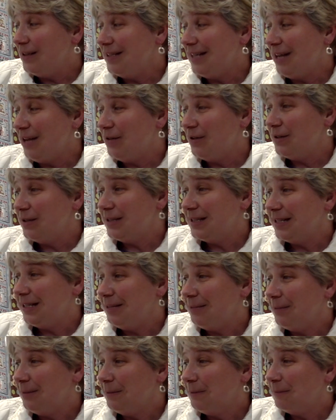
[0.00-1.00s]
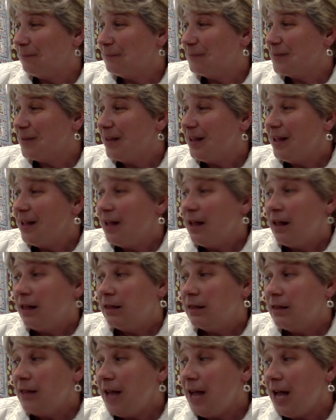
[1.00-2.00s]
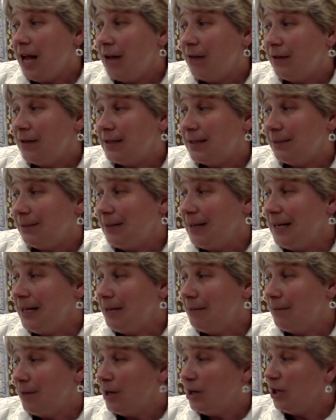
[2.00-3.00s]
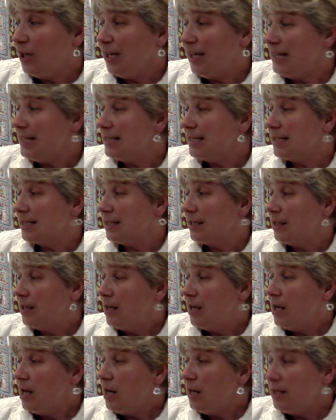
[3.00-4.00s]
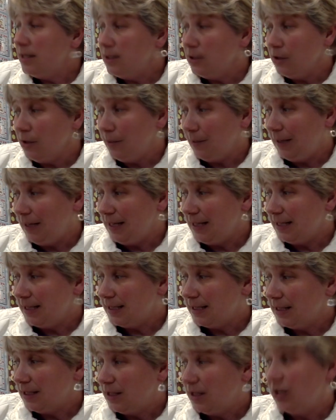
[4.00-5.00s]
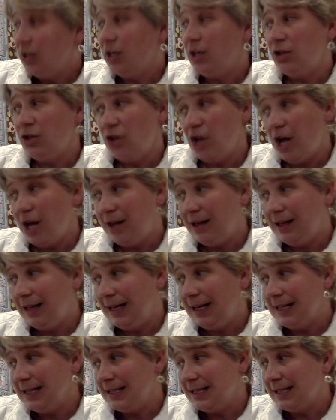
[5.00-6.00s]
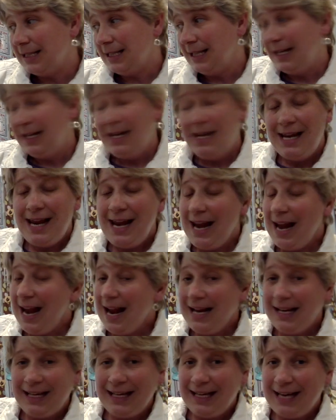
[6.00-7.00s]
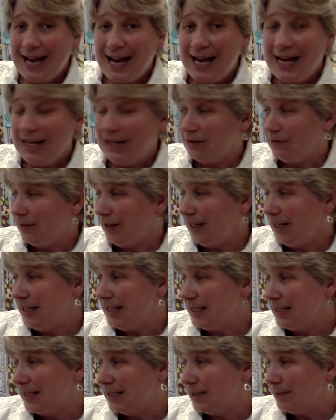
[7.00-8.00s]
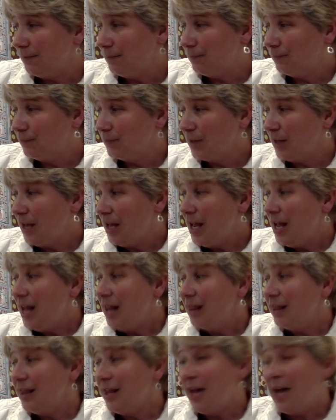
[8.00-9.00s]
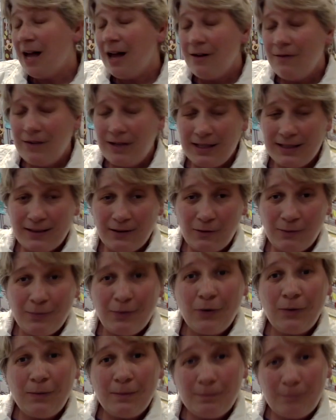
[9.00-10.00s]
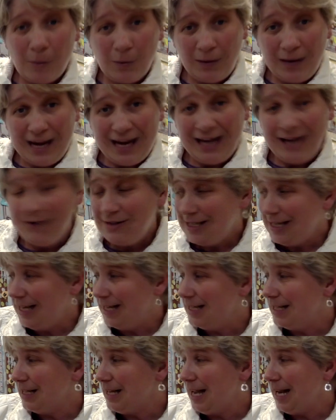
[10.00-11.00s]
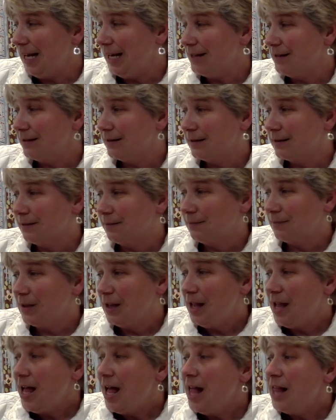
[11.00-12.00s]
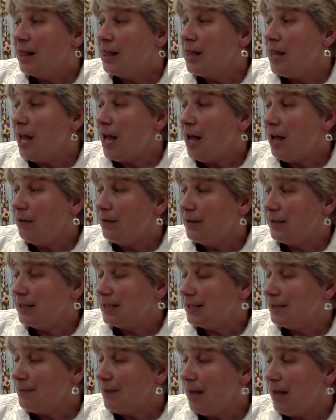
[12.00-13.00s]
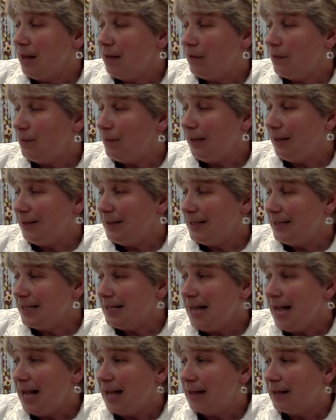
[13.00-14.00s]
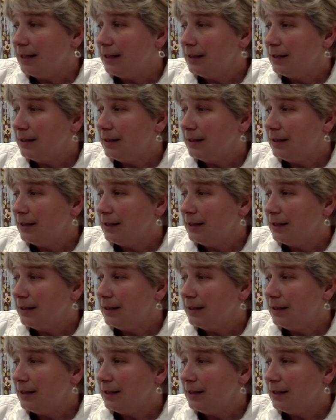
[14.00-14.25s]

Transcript: sound asleep. Love is a peanut butter kiss, a syrup kiss, a chocolate kiss, any kind of kiss. Love is a bouquet of dandelions. Love is the smell of a baby's neck.